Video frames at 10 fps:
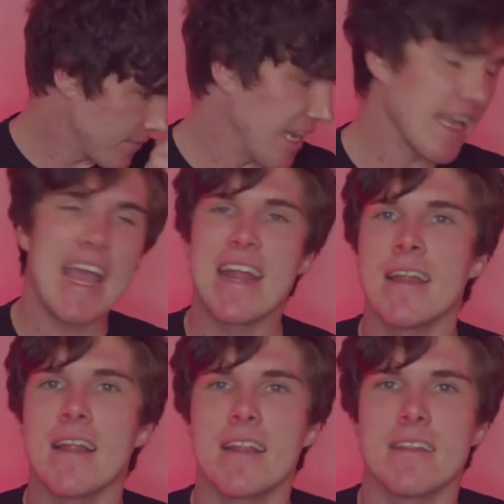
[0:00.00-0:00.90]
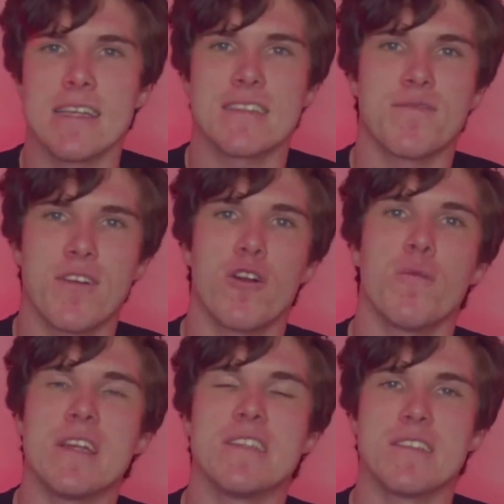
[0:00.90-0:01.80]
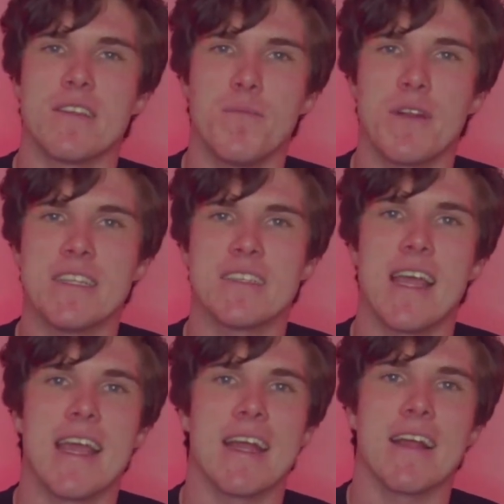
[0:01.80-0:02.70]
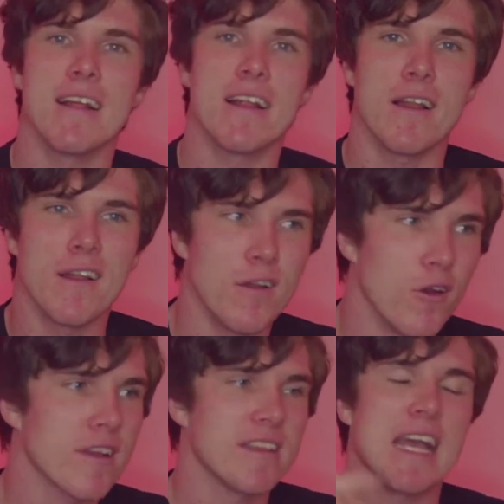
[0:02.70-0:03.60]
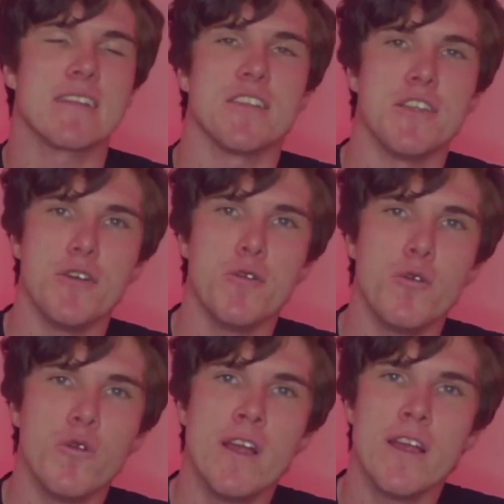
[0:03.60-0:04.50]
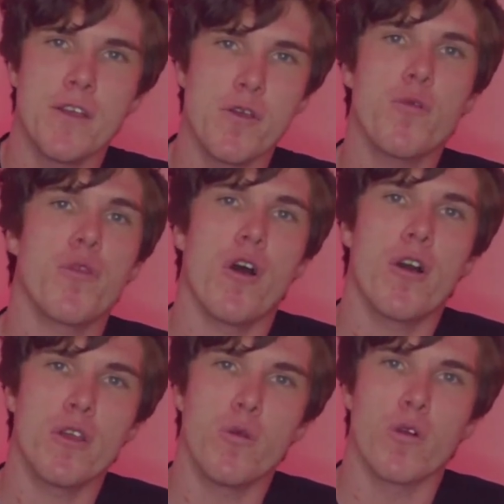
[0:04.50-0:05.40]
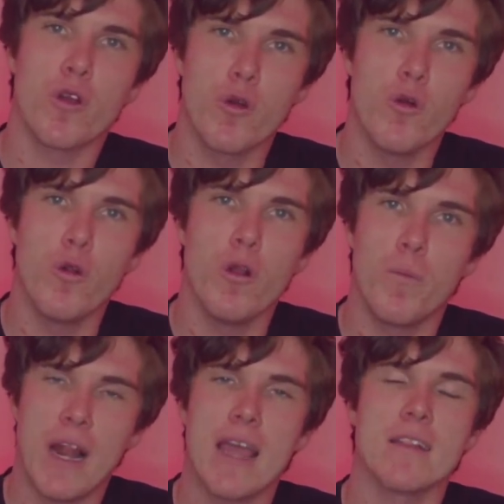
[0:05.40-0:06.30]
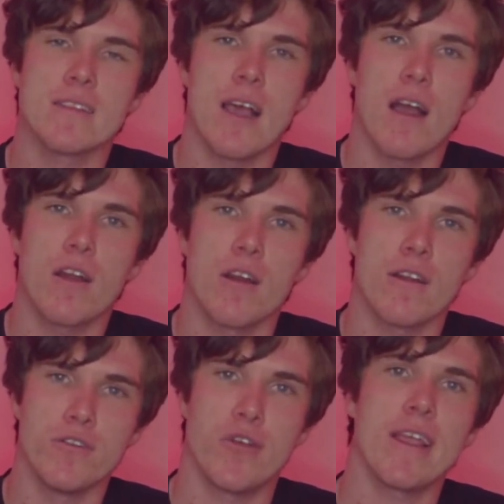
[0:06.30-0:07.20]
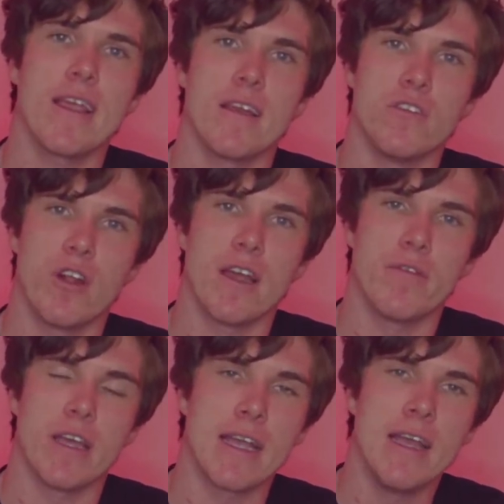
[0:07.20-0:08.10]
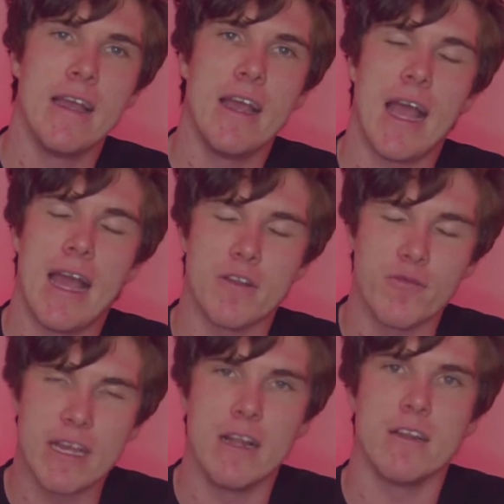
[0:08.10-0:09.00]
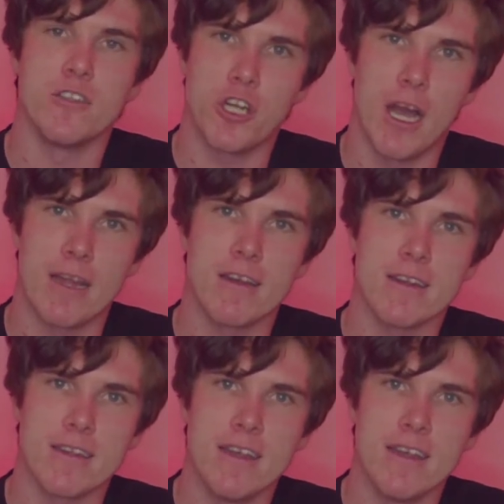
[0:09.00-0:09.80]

Again, this film is simply saying, look, that's you. You thought you were cool playing soccer and drinking and driving, and you've killed a child.